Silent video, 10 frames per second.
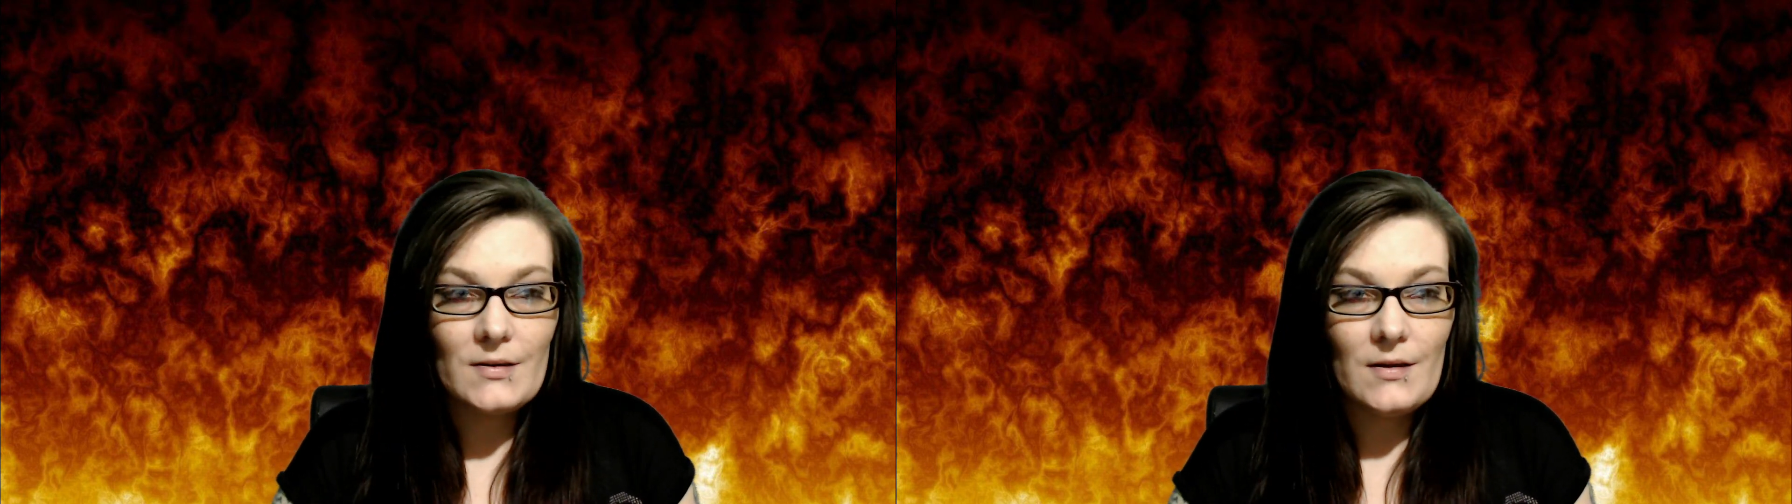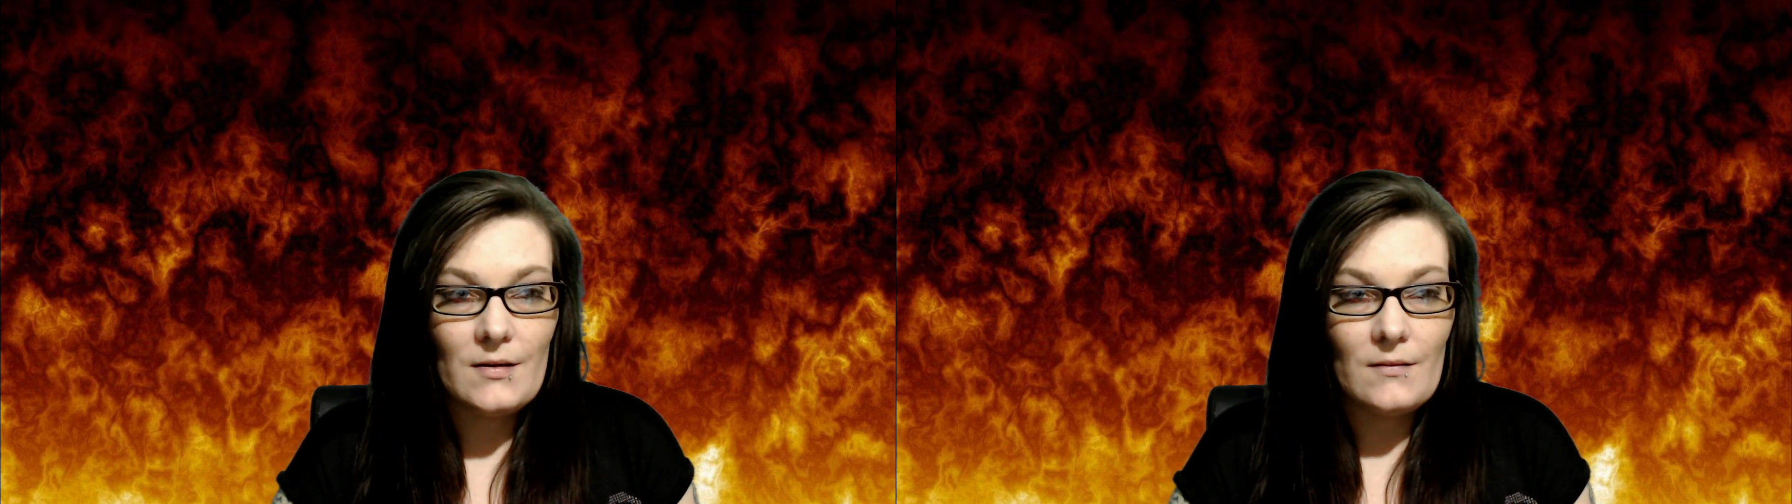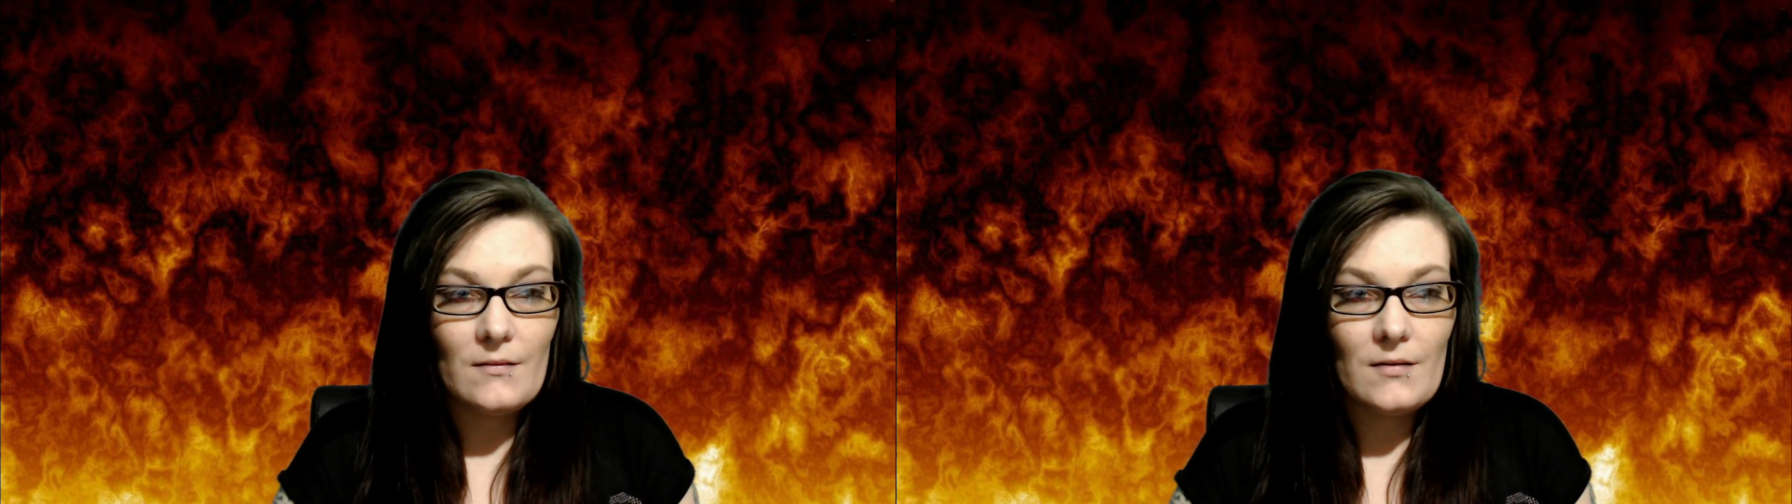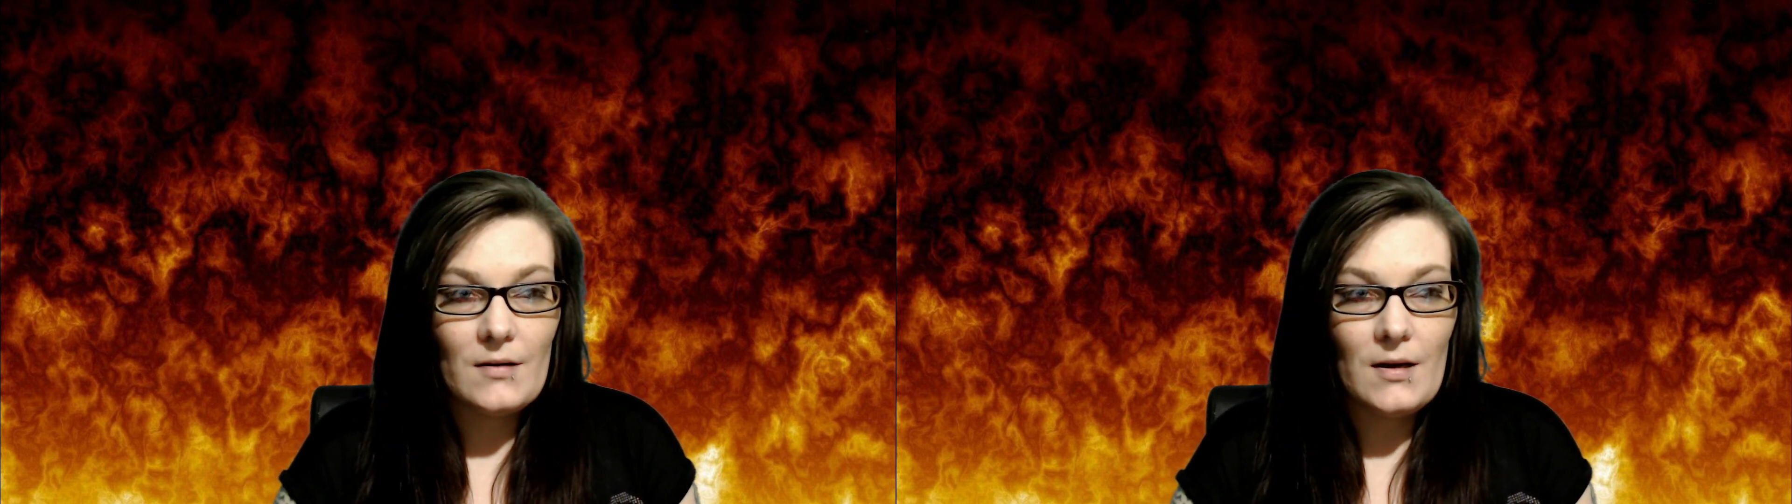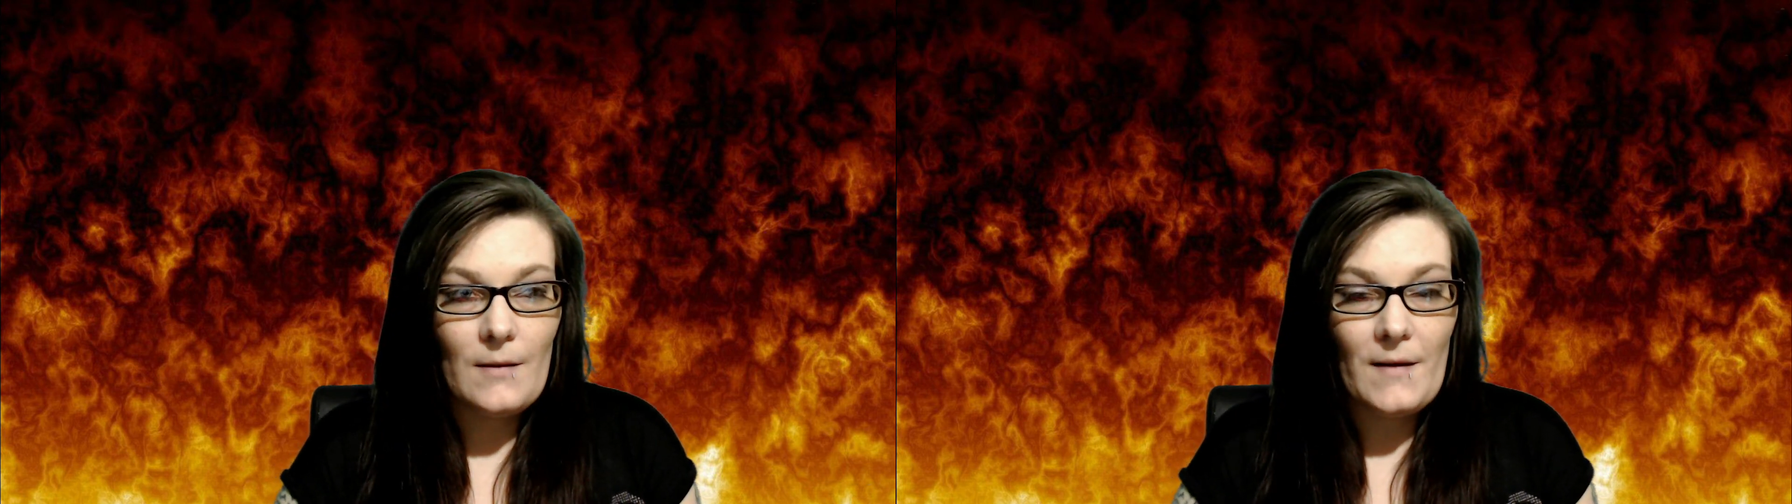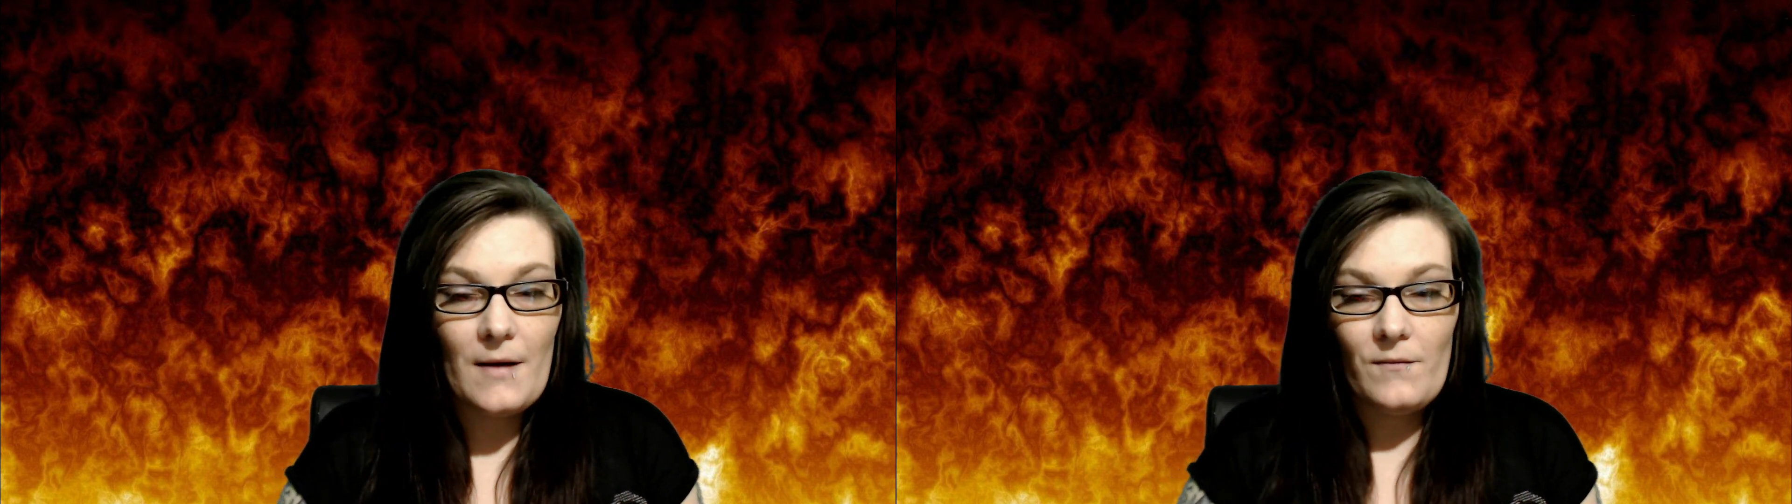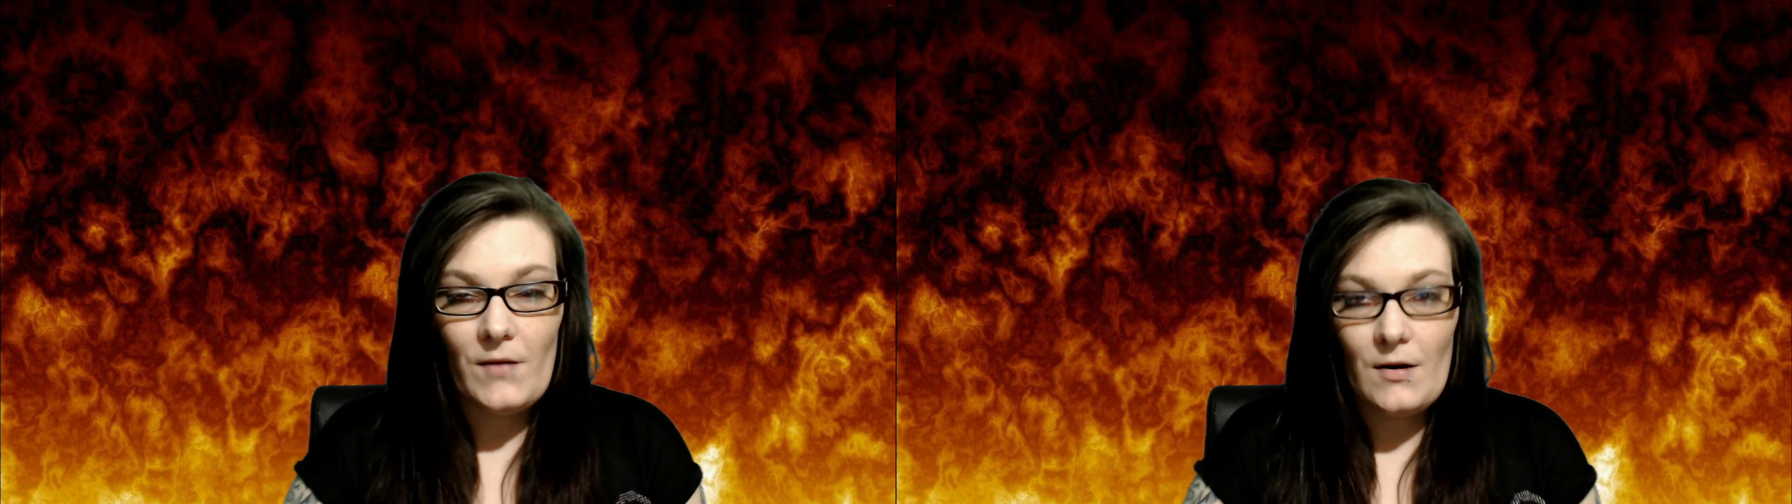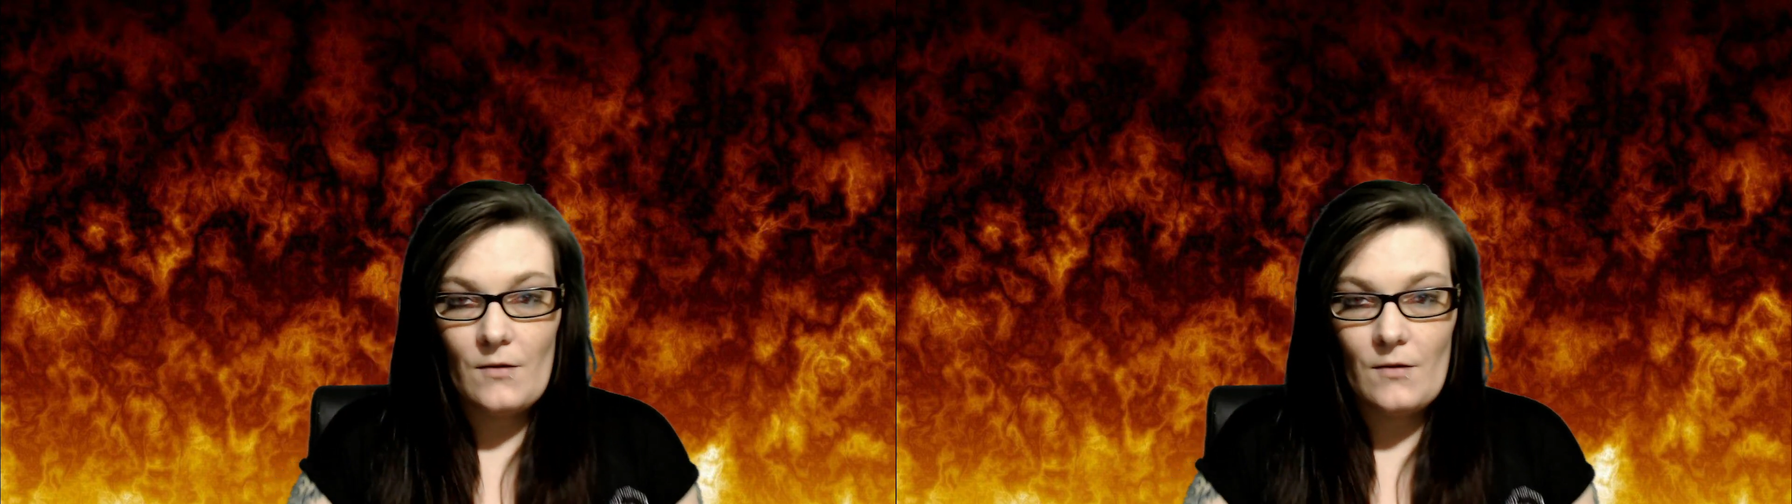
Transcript: And in that video,